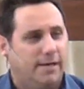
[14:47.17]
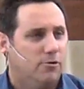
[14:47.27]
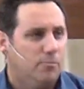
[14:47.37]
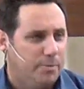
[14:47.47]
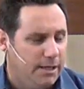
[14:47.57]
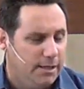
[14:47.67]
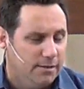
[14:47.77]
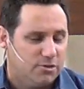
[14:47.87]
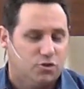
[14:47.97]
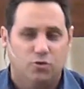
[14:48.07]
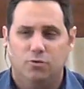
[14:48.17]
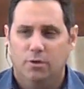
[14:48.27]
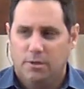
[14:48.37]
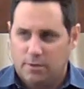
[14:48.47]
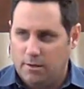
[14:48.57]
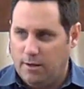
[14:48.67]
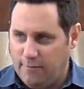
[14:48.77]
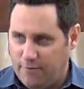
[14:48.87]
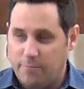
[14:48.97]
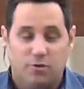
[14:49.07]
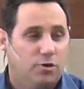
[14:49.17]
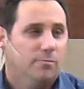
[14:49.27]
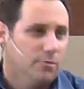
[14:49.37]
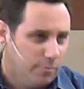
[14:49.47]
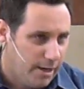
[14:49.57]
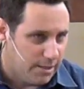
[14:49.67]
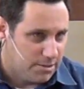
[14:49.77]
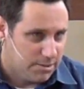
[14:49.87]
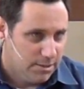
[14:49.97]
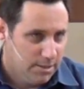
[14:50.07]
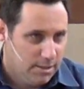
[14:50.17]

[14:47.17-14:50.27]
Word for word: and obedience to the, uh, from the human race.